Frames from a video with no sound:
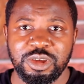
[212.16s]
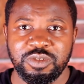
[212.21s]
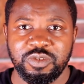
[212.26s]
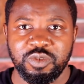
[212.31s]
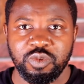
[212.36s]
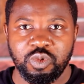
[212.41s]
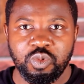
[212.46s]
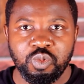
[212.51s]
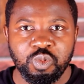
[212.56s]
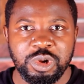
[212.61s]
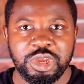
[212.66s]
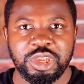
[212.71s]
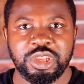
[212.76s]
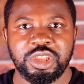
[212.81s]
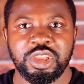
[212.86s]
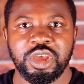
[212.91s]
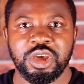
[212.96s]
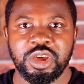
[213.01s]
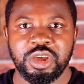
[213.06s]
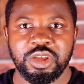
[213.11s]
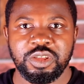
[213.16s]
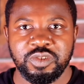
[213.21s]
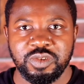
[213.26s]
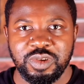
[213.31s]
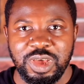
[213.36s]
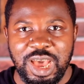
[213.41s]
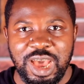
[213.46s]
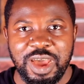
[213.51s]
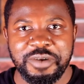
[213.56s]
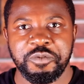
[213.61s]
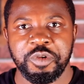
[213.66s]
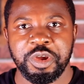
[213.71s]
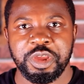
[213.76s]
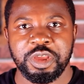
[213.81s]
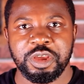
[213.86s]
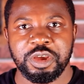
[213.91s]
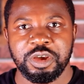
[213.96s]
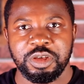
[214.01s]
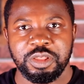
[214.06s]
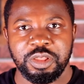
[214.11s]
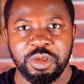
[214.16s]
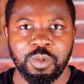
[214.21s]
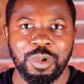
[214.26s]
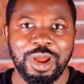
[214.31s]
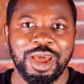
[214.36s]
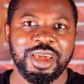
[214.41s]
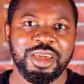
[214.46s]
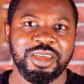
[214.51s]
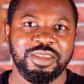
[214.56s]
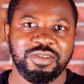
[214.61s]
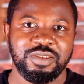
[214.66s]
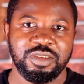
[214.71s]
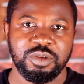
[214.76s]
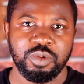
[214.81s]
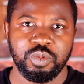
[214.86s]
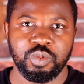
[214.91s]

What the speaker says: to return to Africa the right